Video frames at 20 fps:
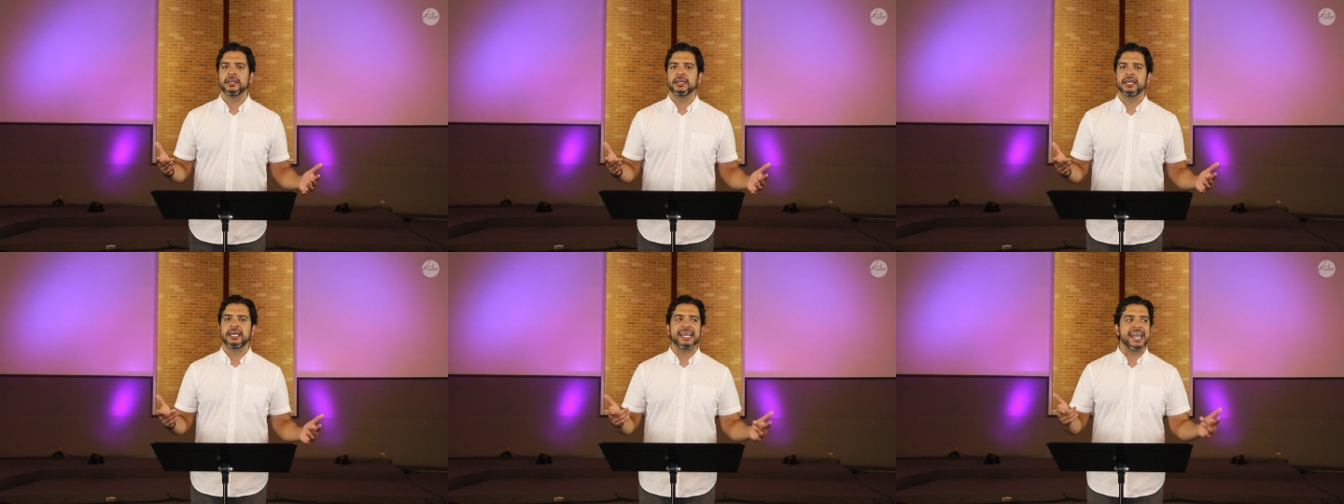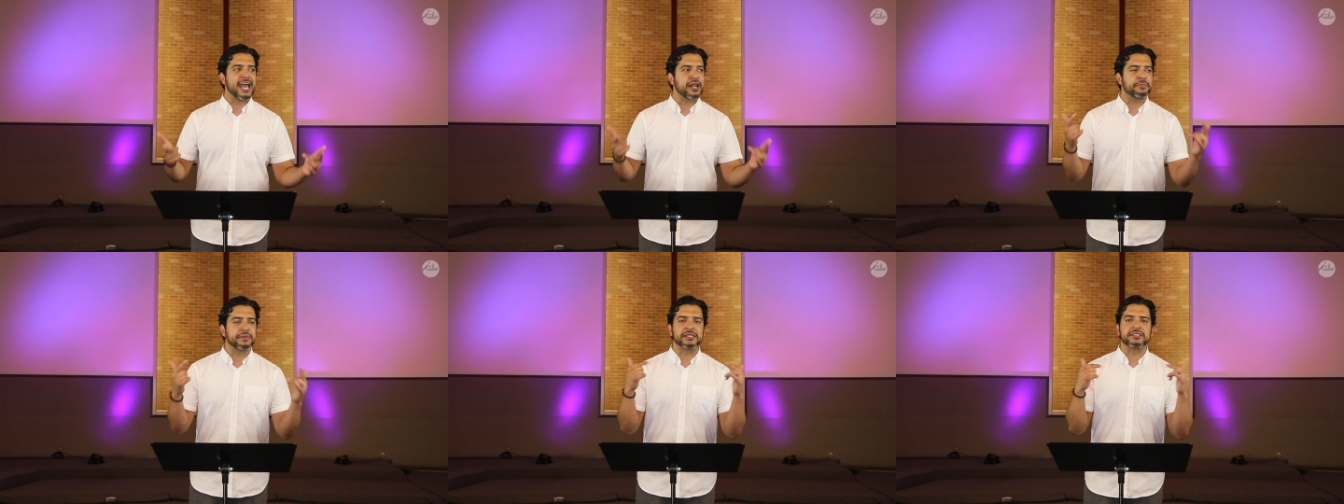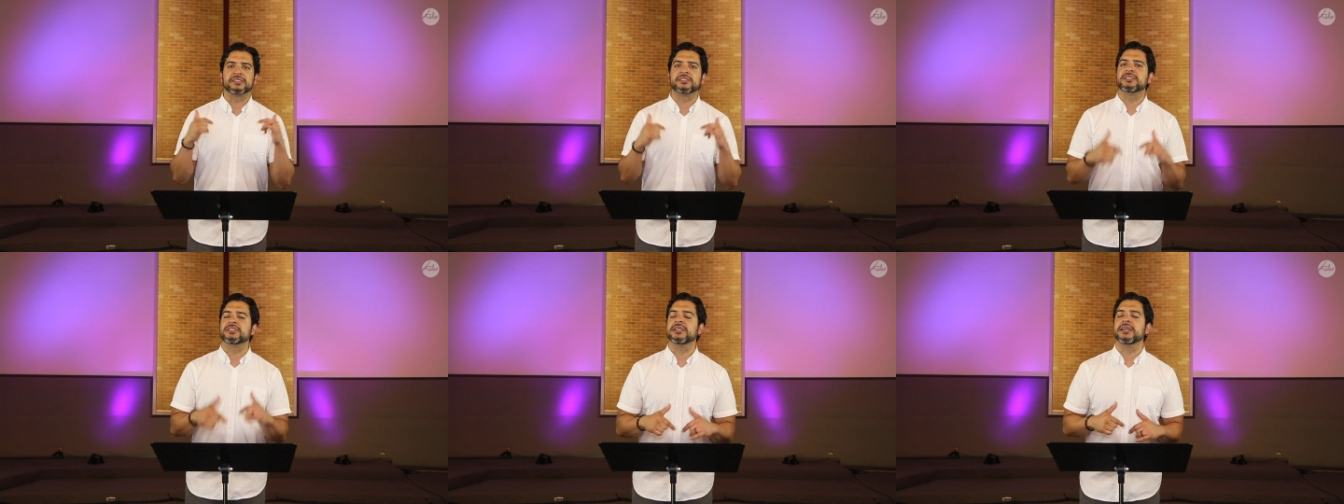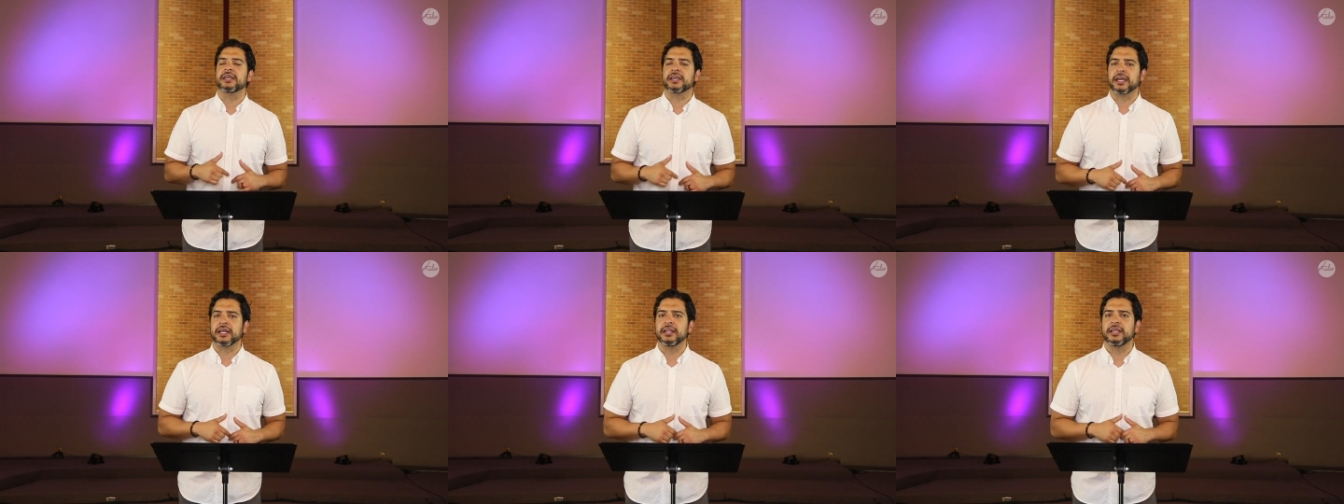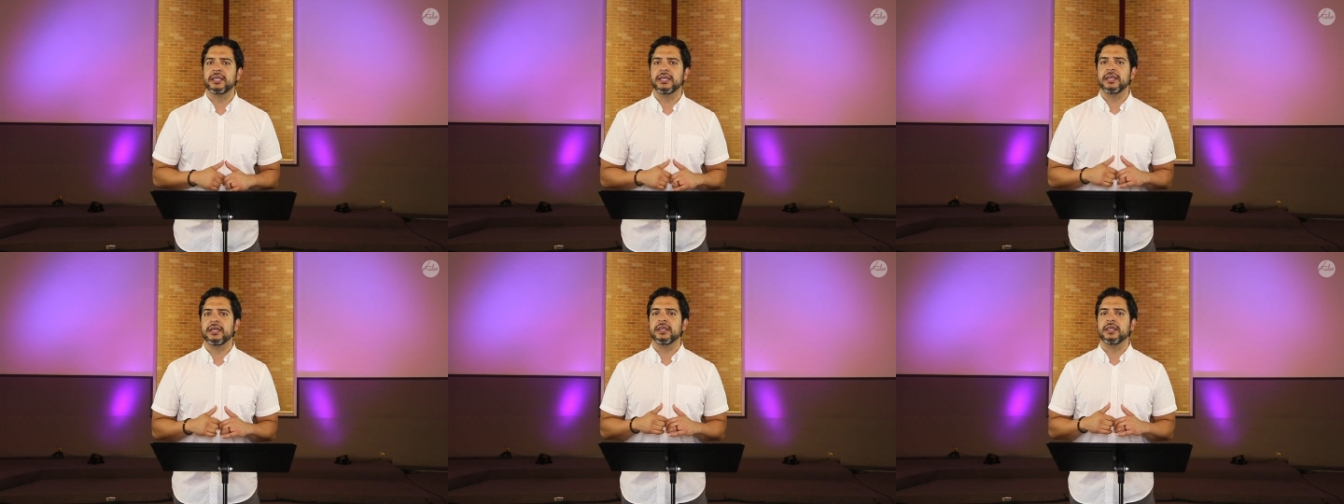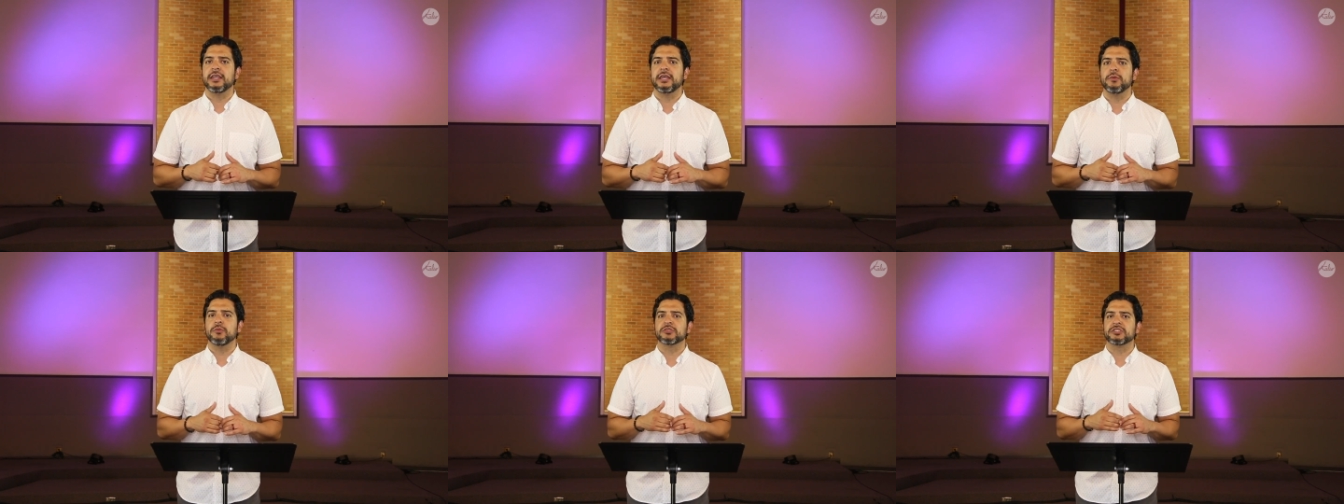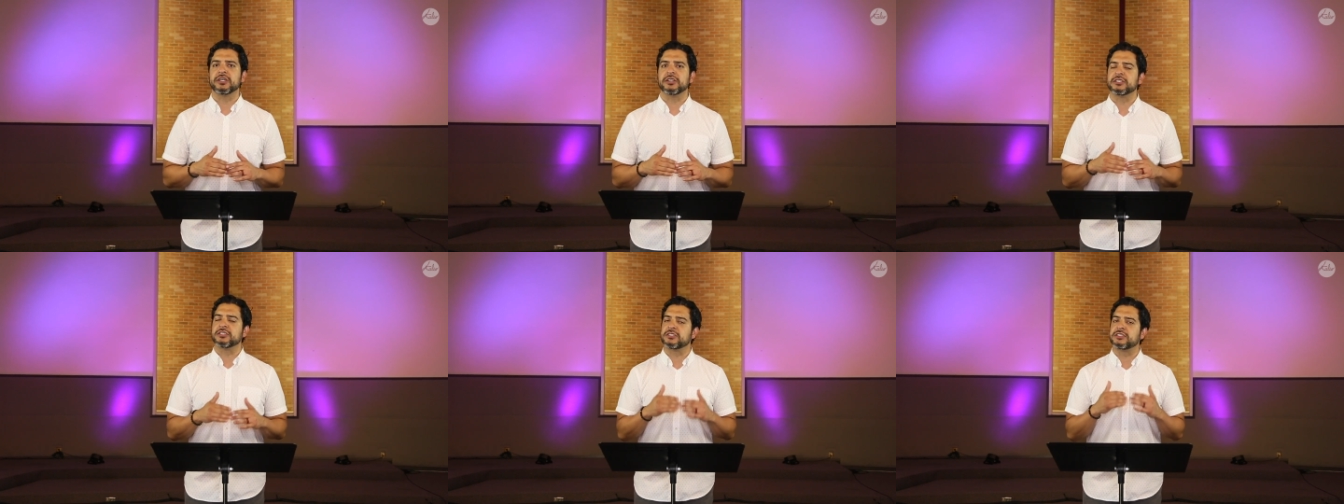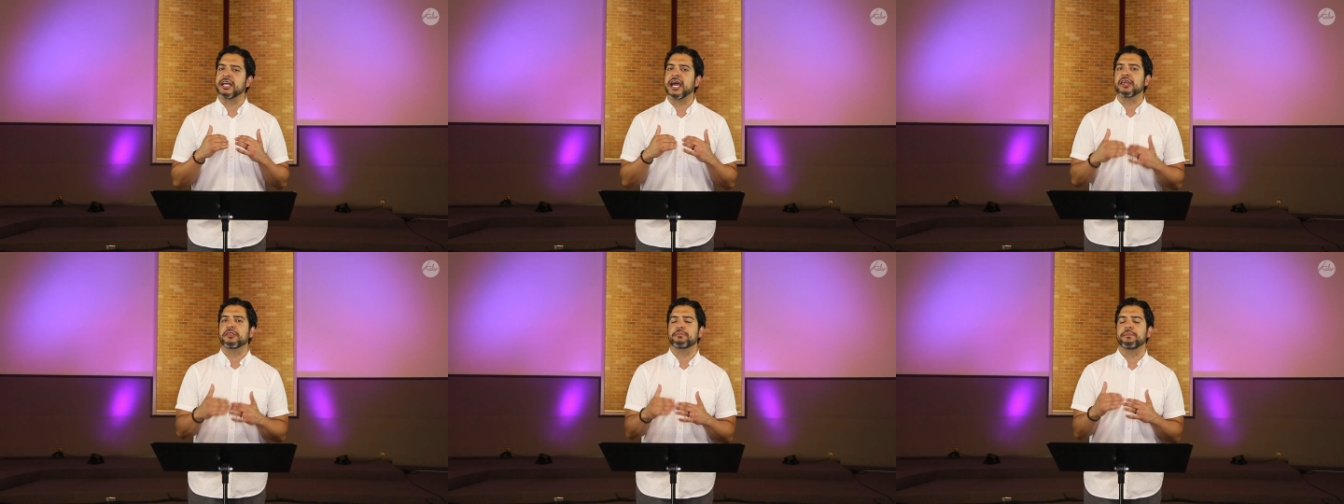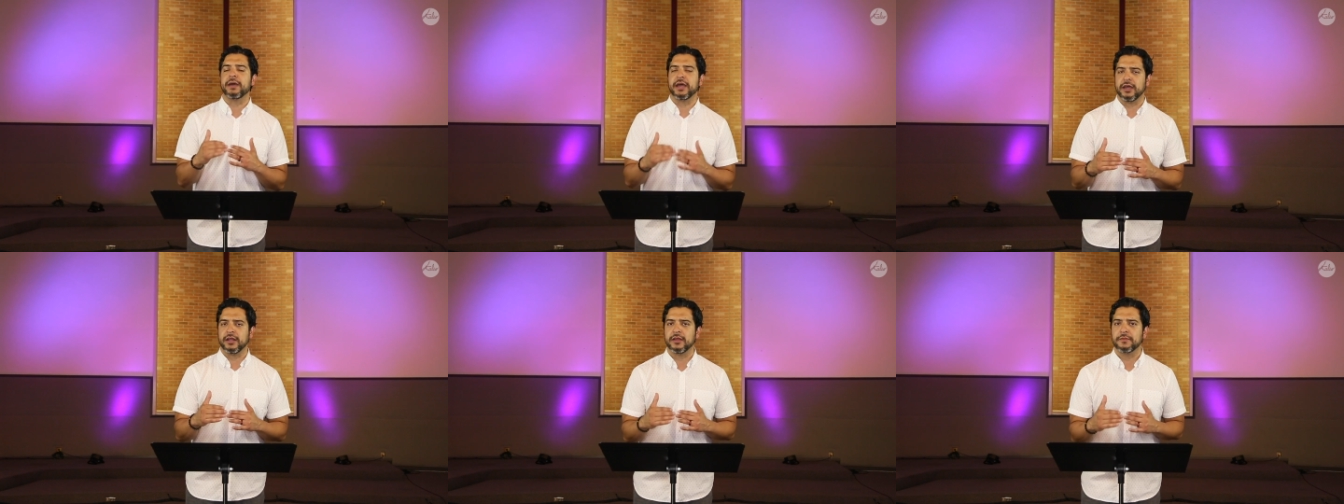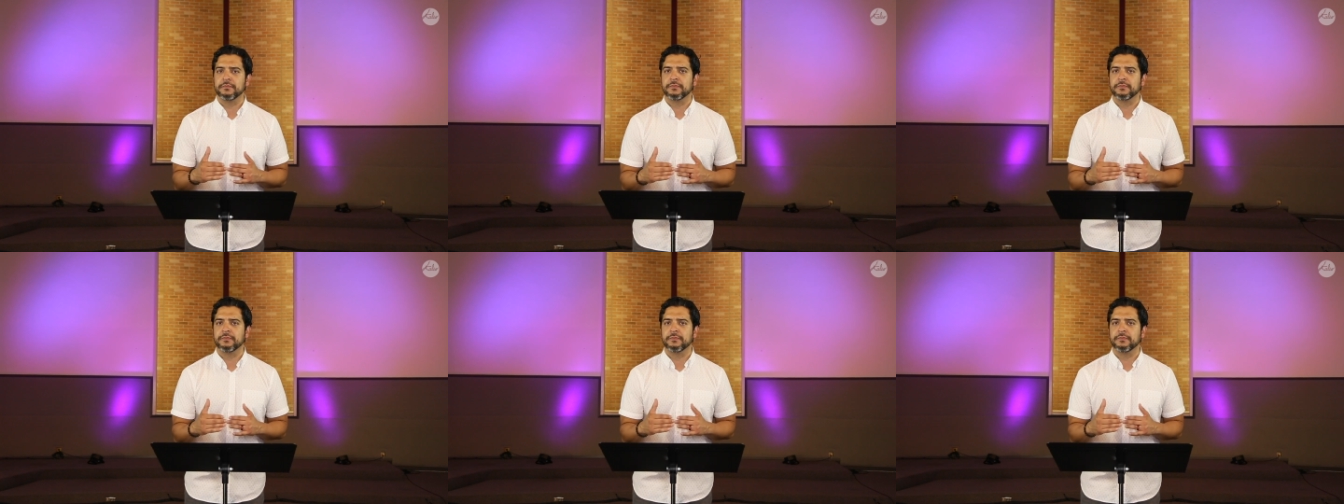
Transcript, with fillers: He had been sick and he, he was on his deathbed.